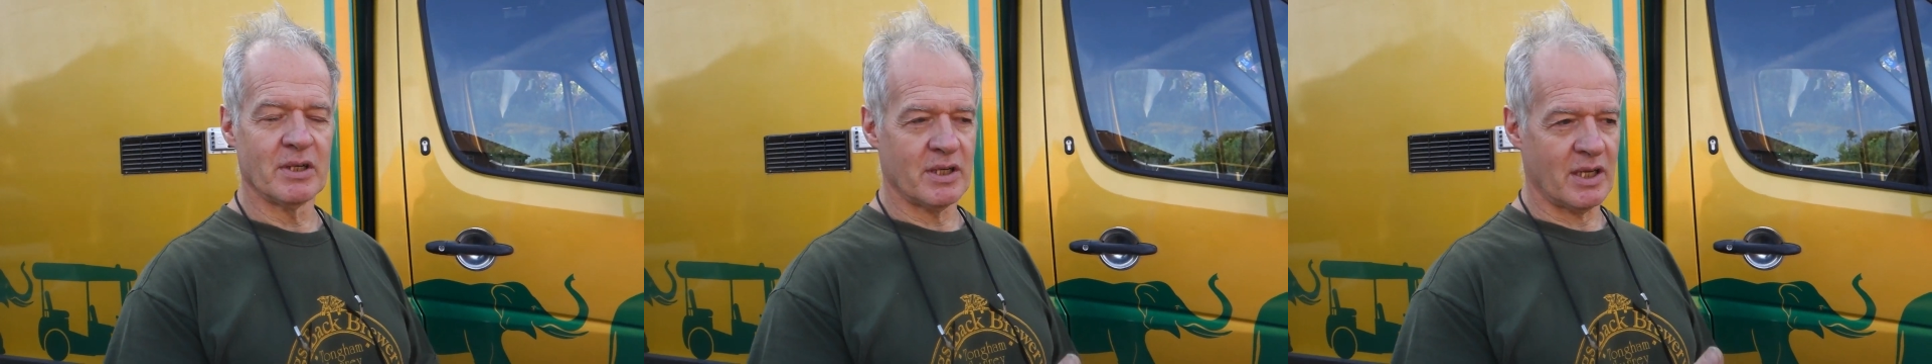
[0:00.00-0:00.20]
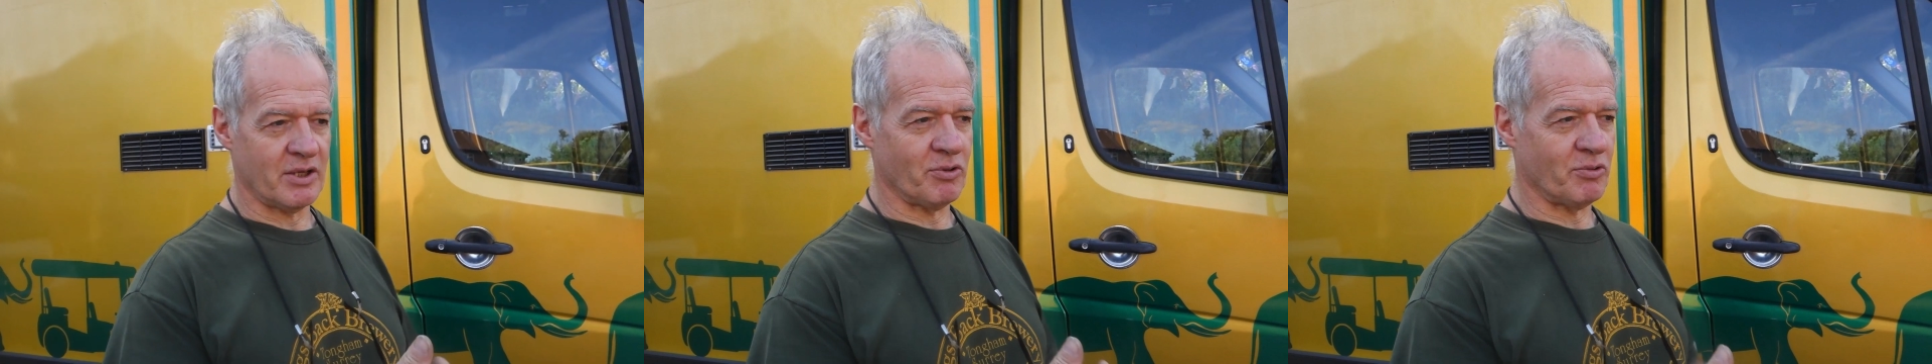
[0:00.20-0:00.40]

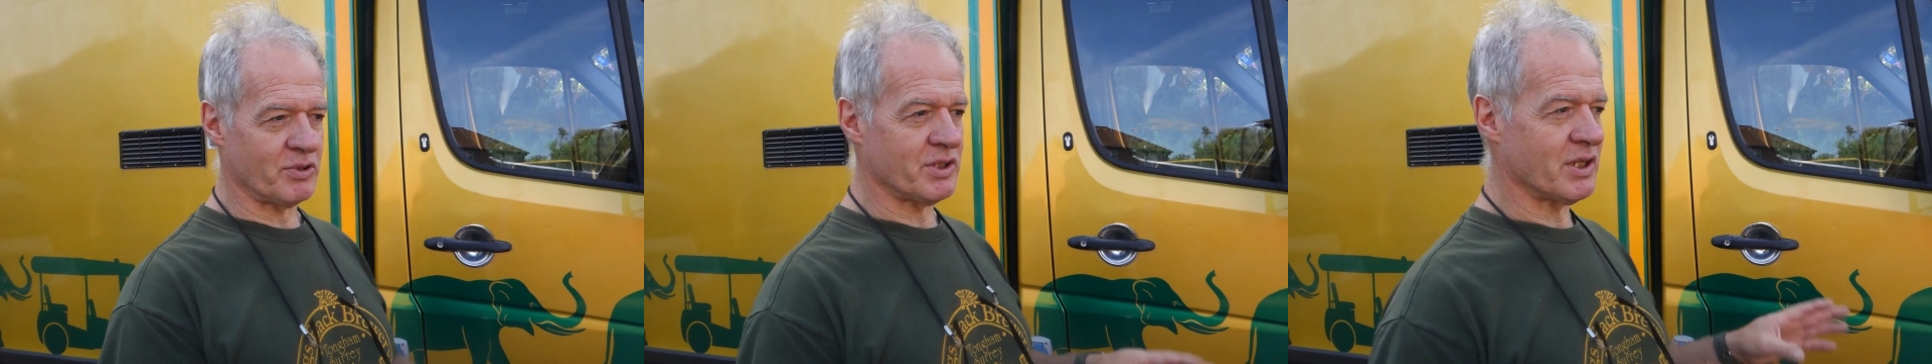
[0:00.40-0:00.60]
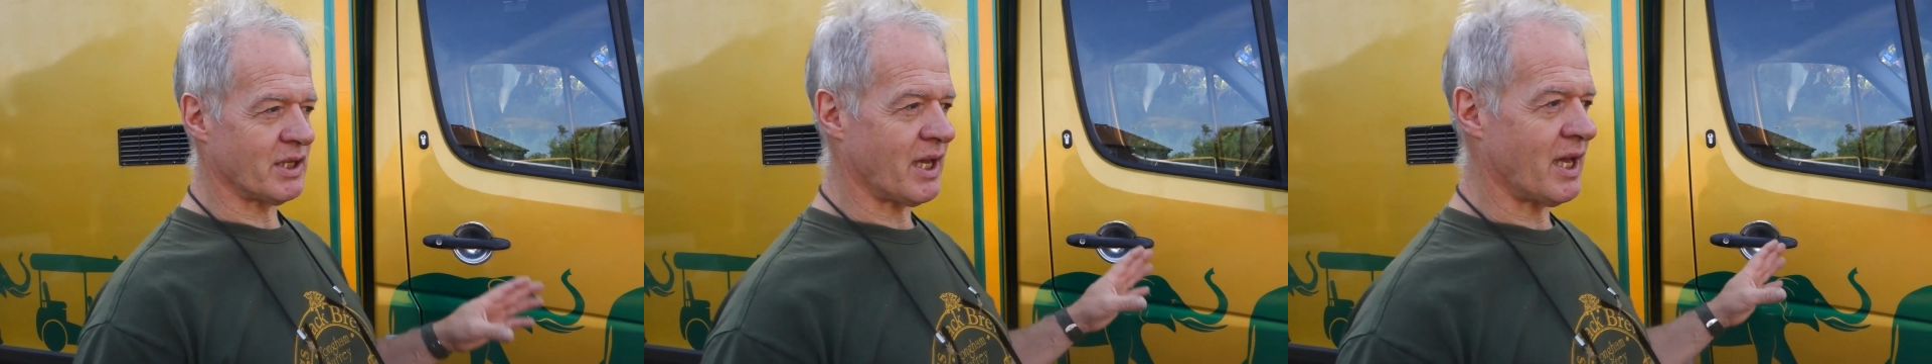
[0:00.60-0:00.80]
in order
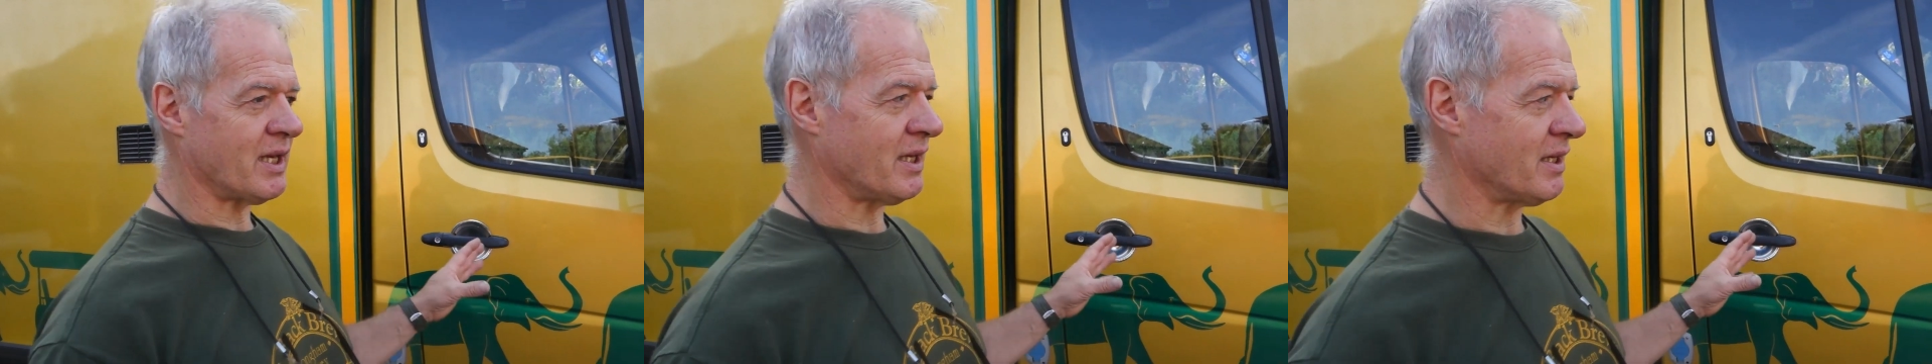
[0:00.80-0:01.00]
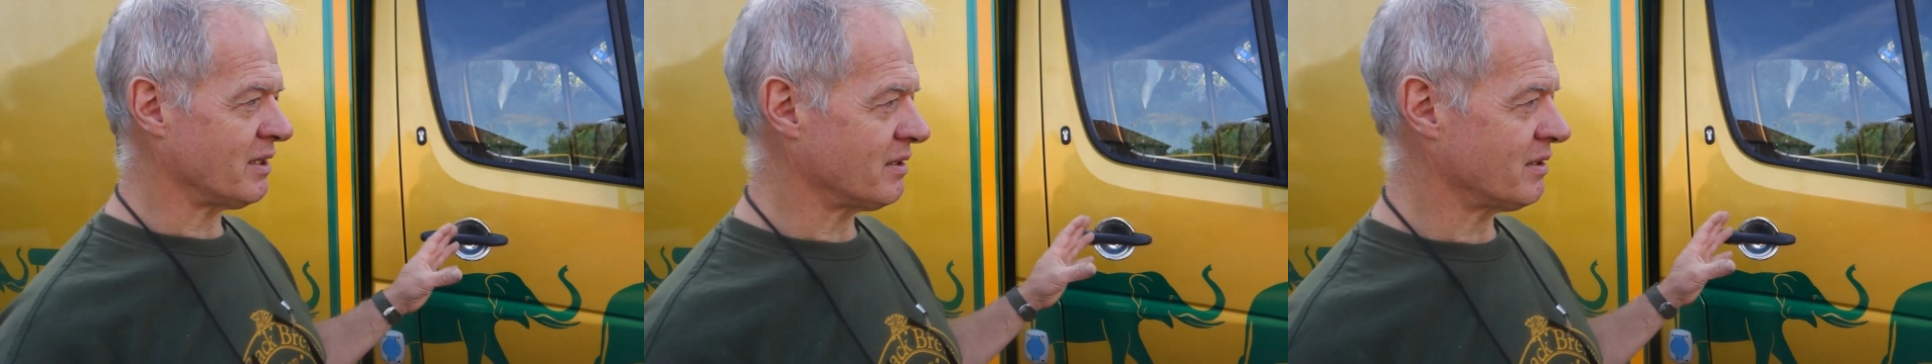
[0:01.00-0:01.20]
to get it
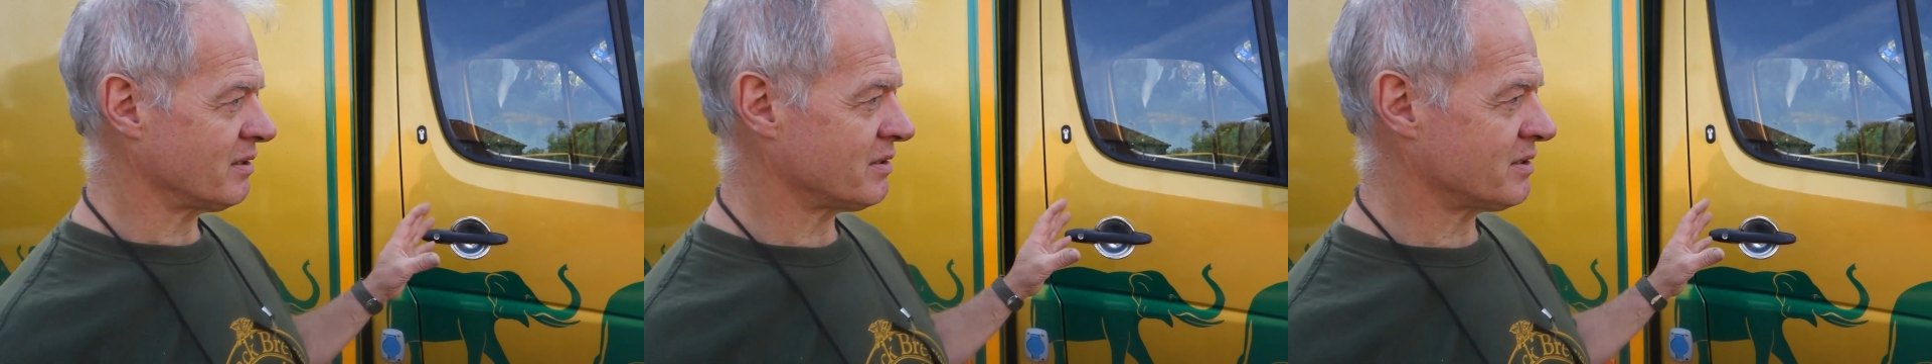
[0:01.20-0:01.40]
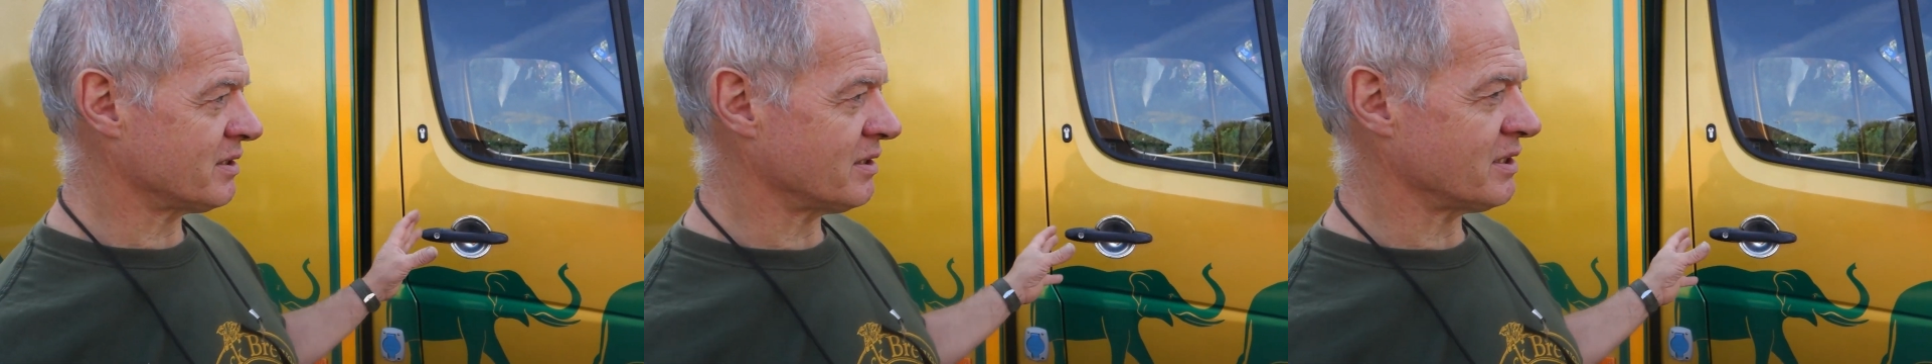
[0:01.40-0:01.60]

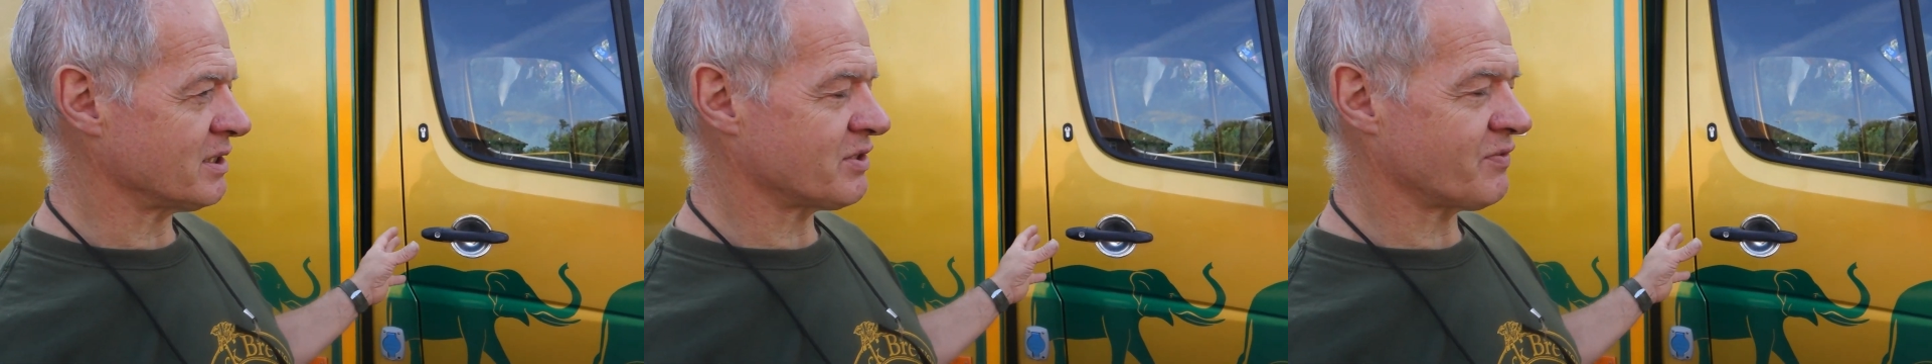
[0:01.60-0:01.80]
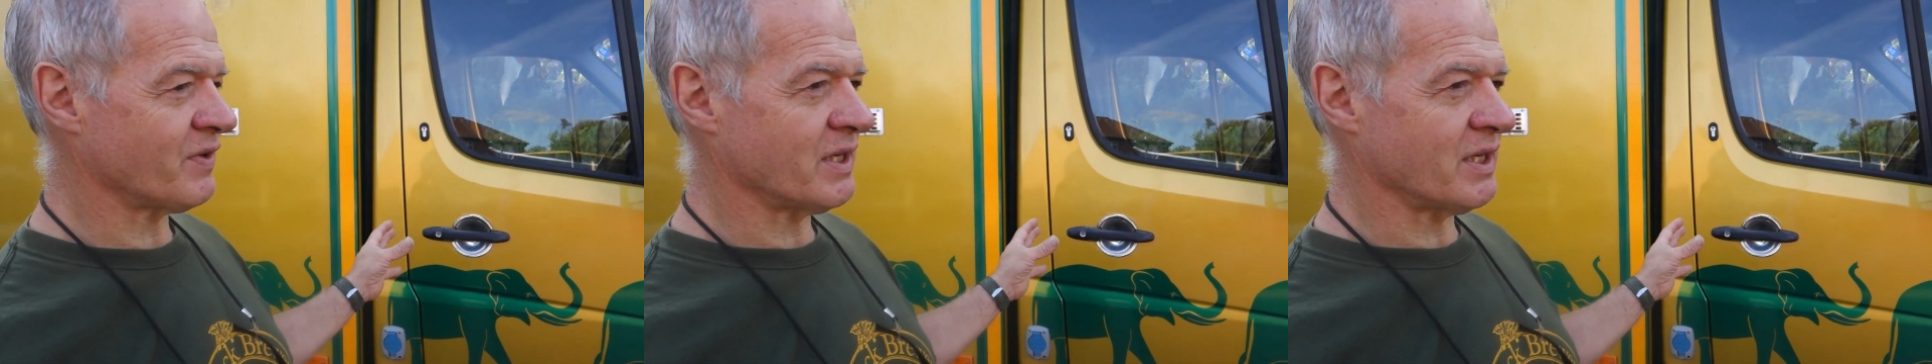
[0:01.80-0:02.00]
to this
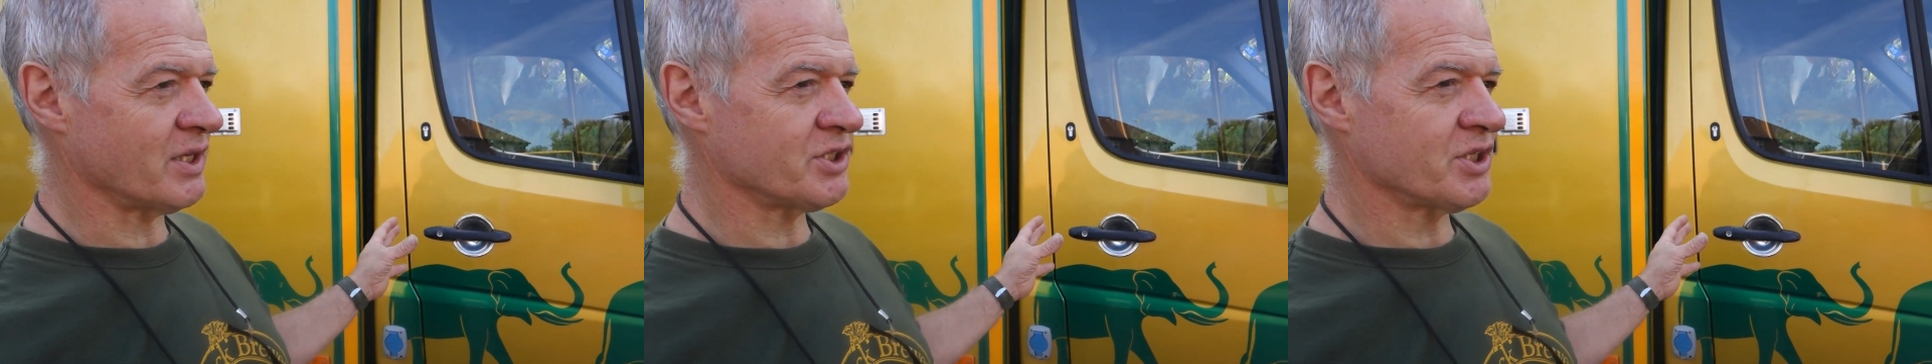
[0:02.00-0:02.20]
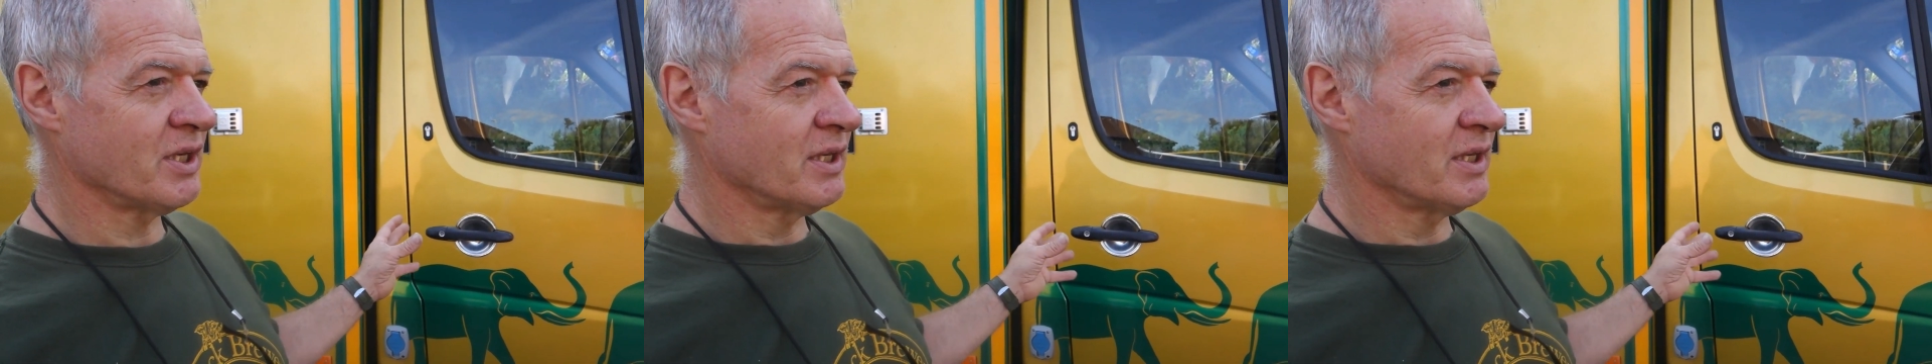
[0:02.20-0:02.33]
finish.